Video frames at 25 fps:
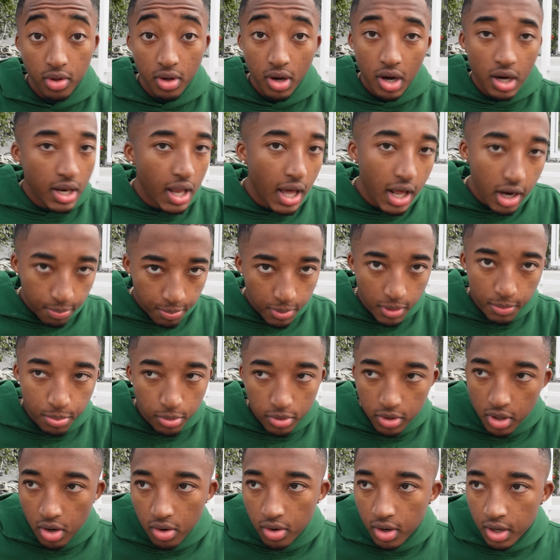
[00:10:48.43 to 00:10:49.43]
A lot of
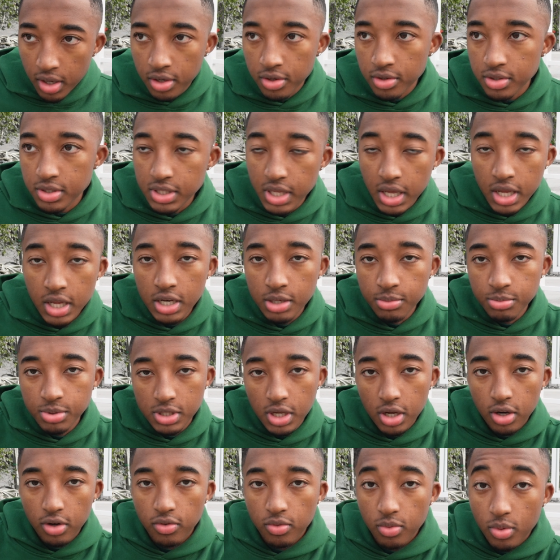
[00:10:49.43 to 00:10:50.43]
people don't understand
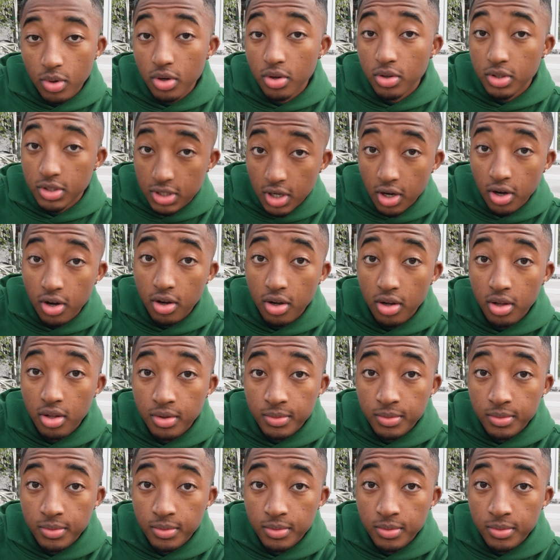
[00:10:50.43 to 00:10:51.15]
themselves, real talk.